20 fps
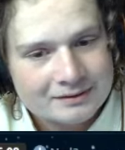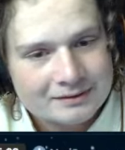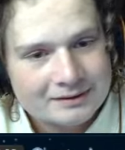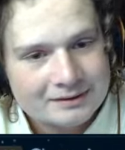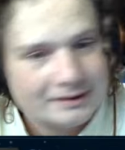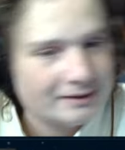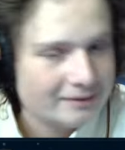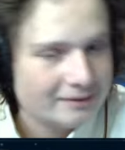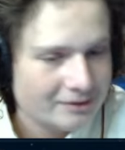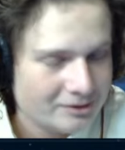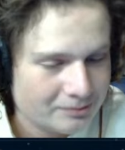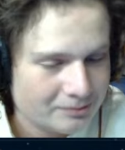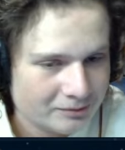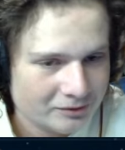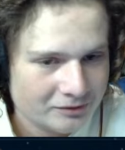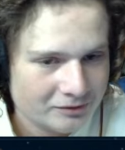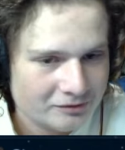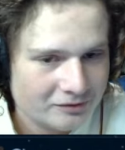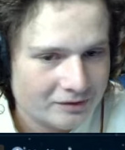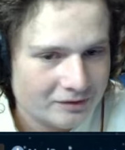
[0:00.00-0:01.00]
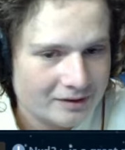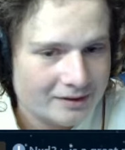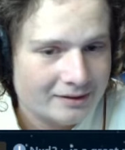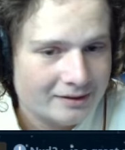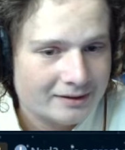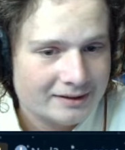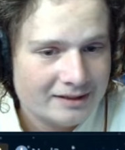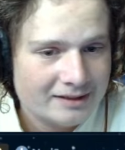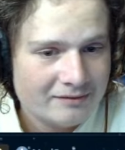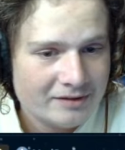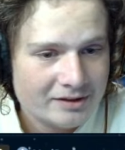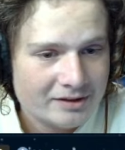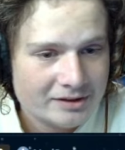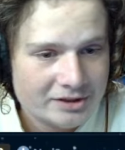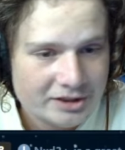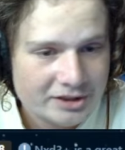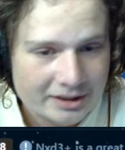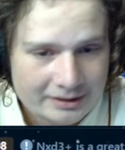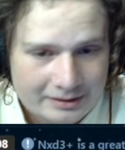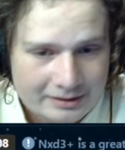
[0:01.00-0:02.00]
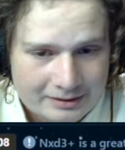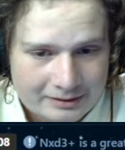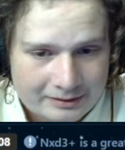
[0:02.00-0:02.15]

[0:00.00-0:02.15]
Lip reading: It does move, giving a check